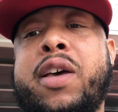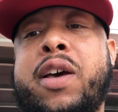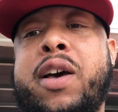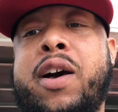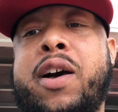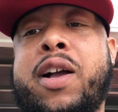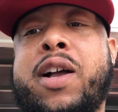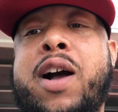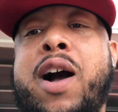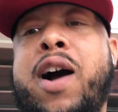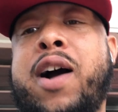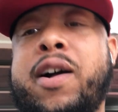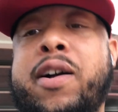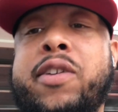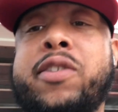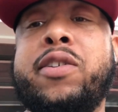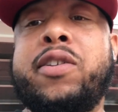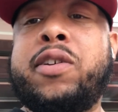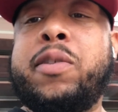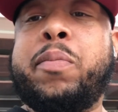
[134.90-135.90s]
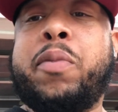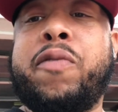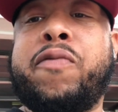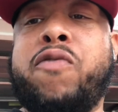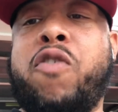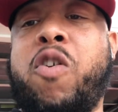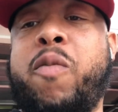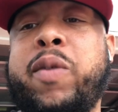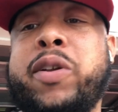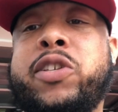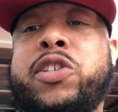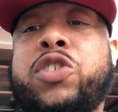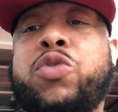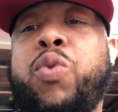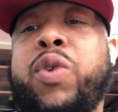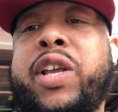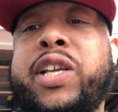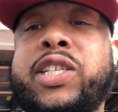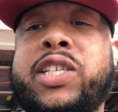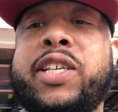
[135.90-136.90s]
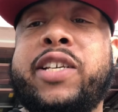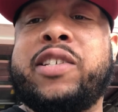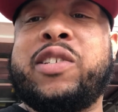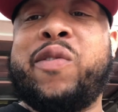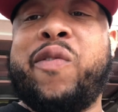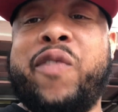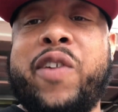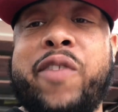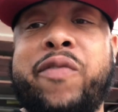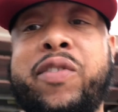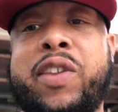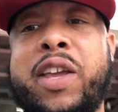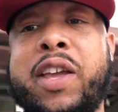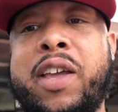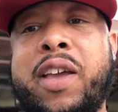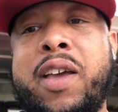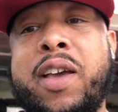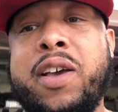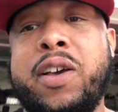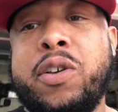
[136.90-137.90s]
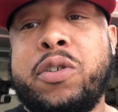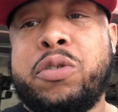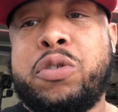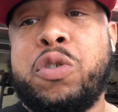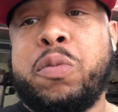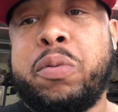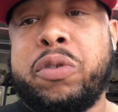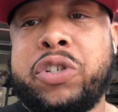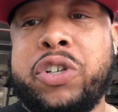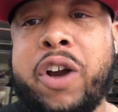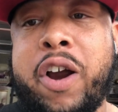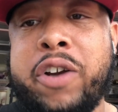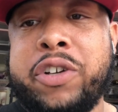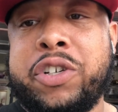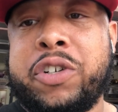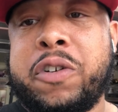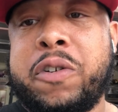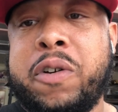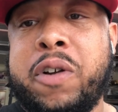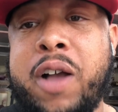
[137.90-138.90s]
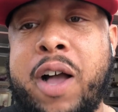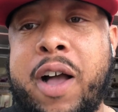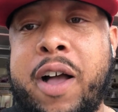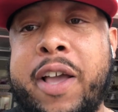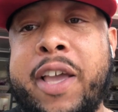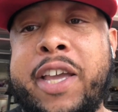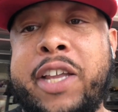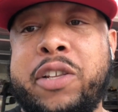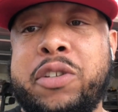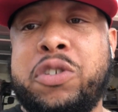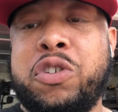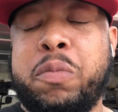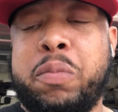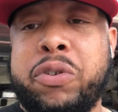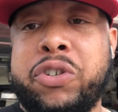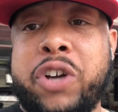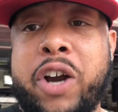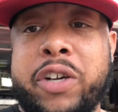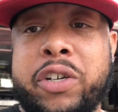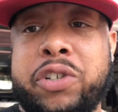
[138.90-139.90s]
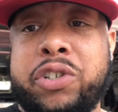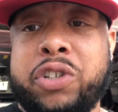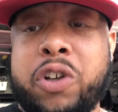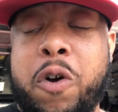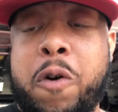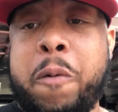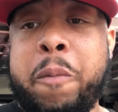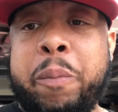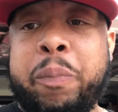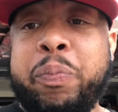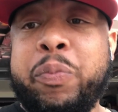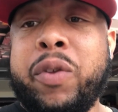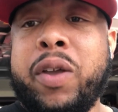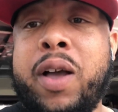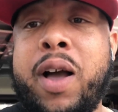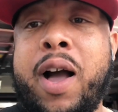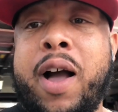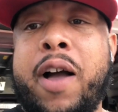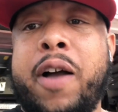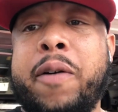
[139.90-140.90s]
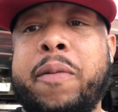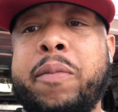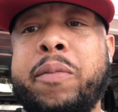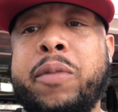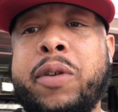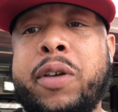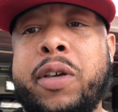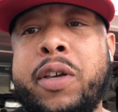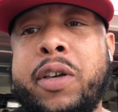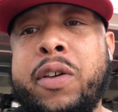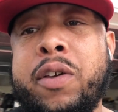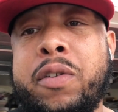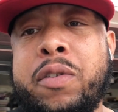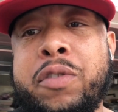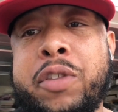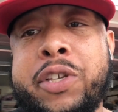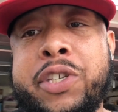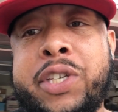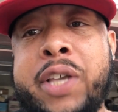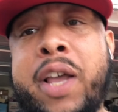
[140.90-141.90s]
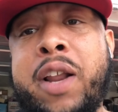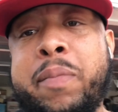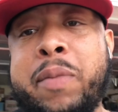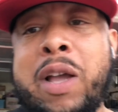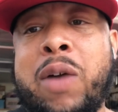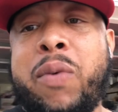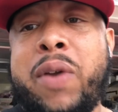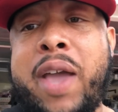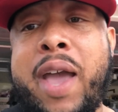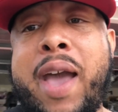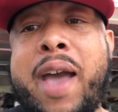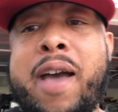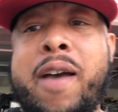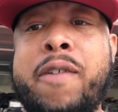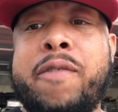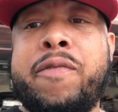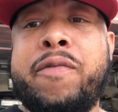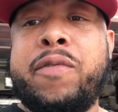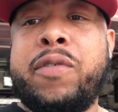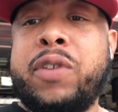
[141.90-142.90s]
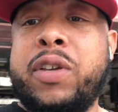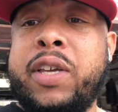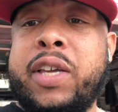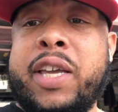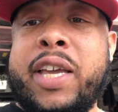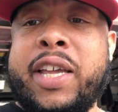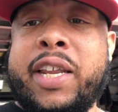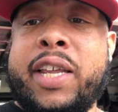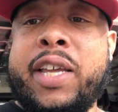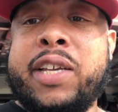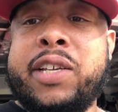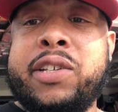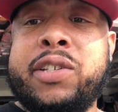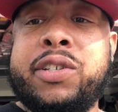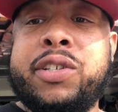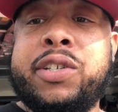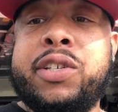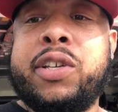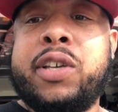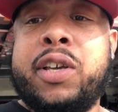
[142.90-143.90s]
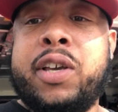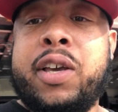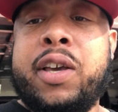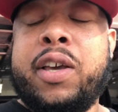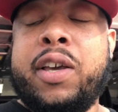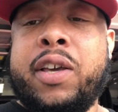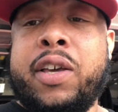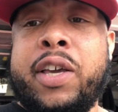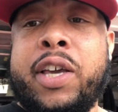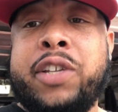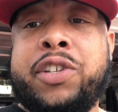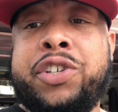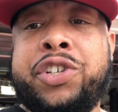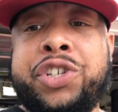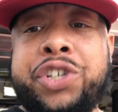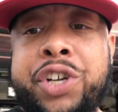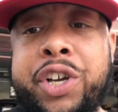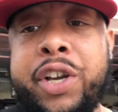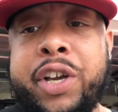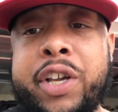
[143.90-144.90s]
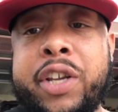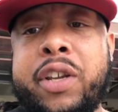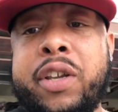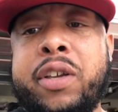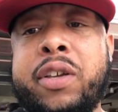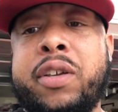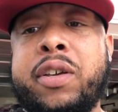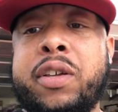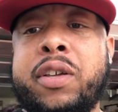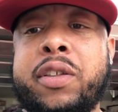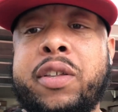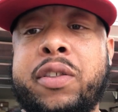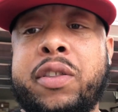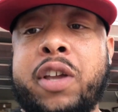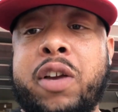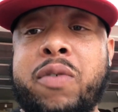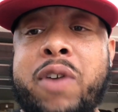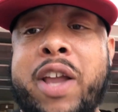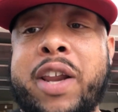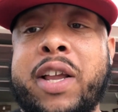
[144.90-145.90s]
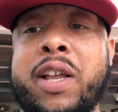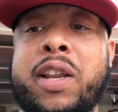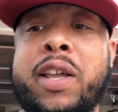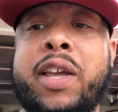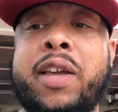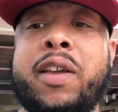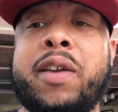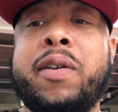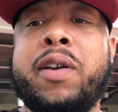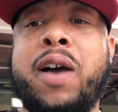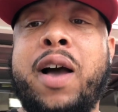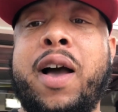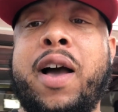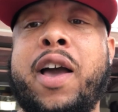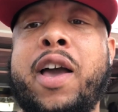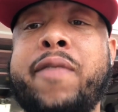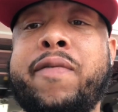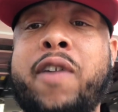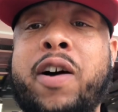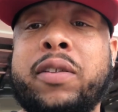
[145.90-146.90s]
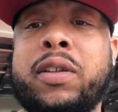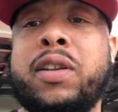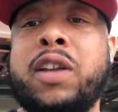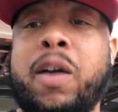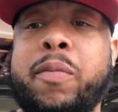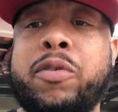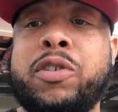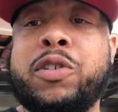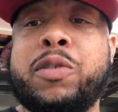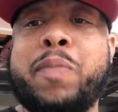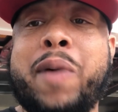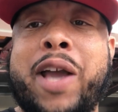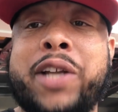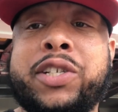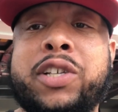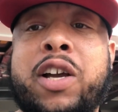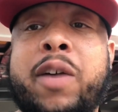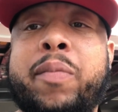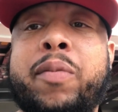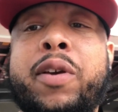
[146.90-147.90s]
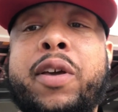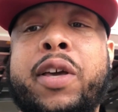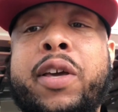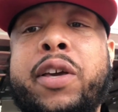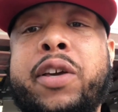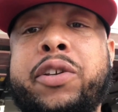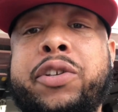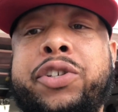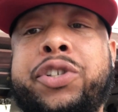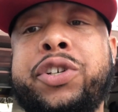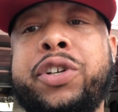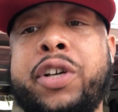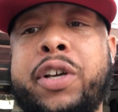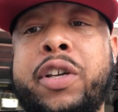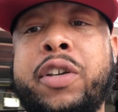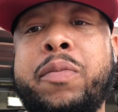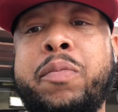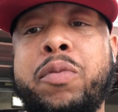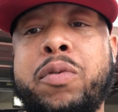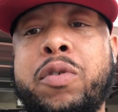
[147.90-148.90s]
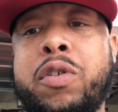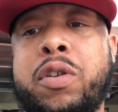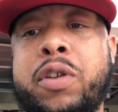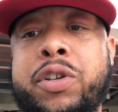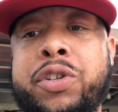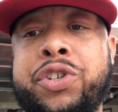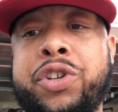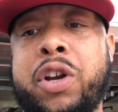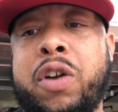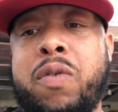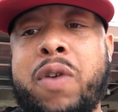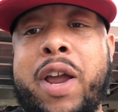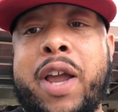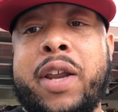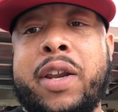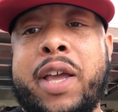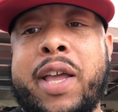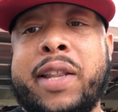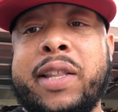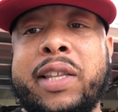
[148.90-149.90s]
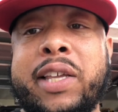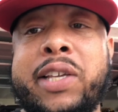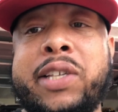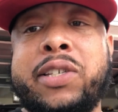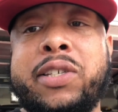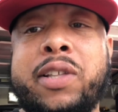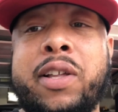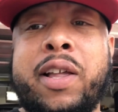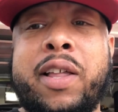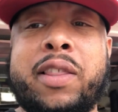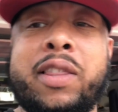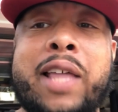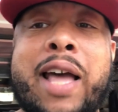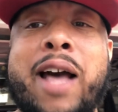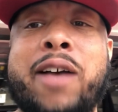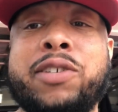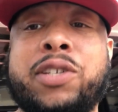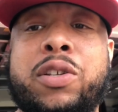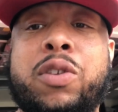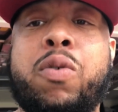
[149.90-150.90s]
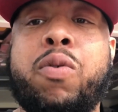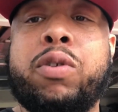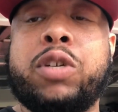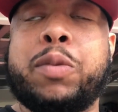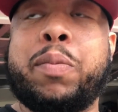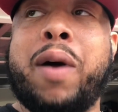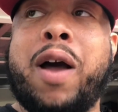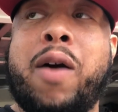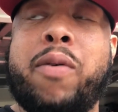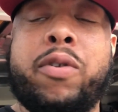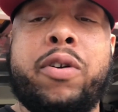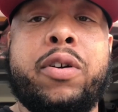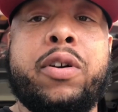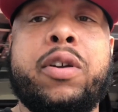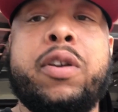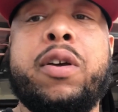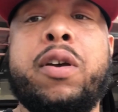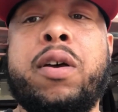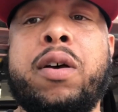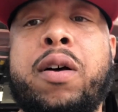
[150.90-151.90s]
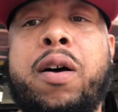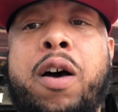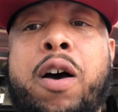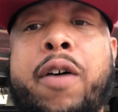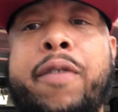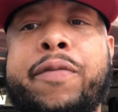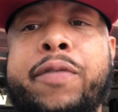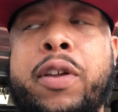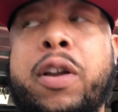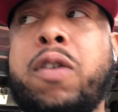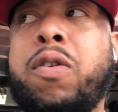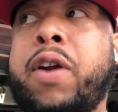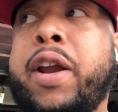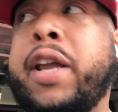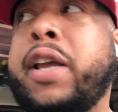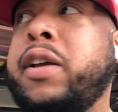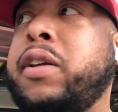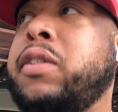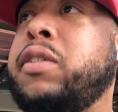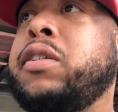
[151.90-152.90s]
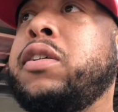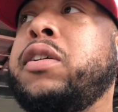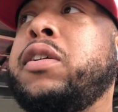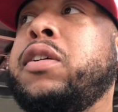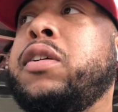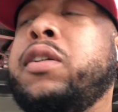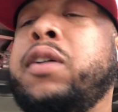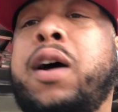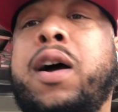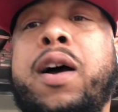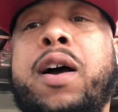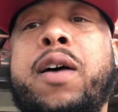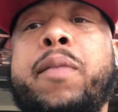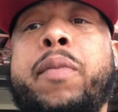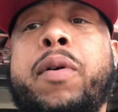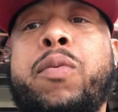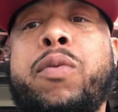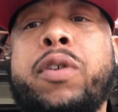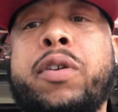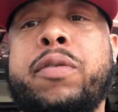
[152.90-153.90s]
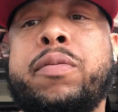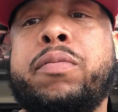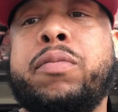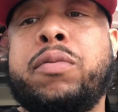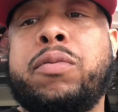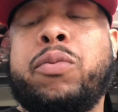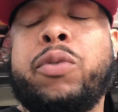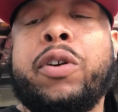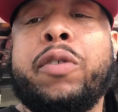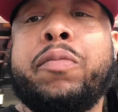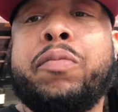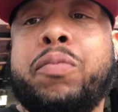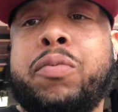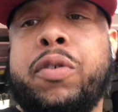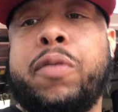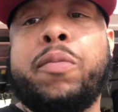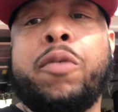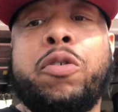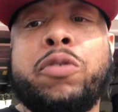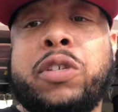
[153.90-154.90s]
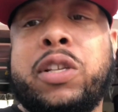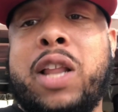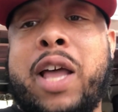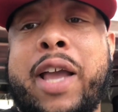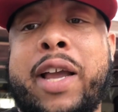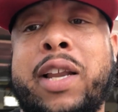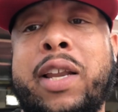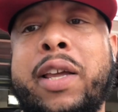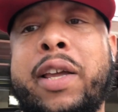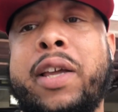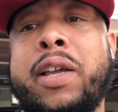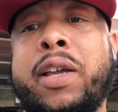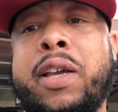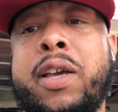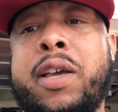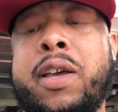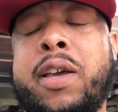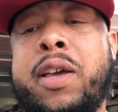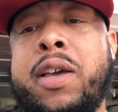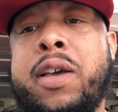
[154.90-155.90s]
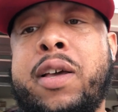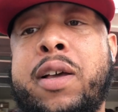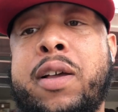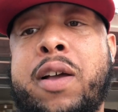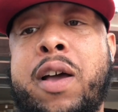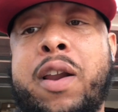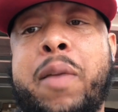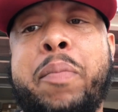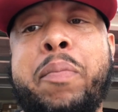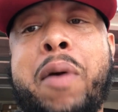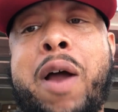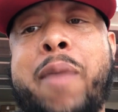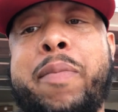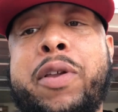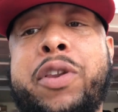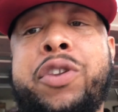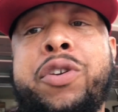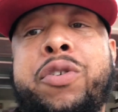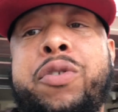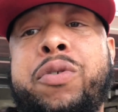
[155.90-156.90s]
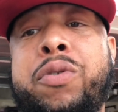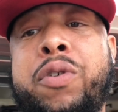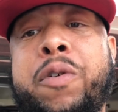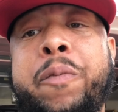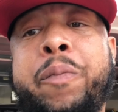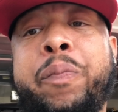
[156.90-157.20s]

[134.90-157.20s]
a Kong Performance 2650 Supercharger, Eaton Supercharger. So the setup that we have, it should theoretically, if all the numbers match up, it should generate at least 1,000 horsepower off the crank. But we're most likely gonna probably do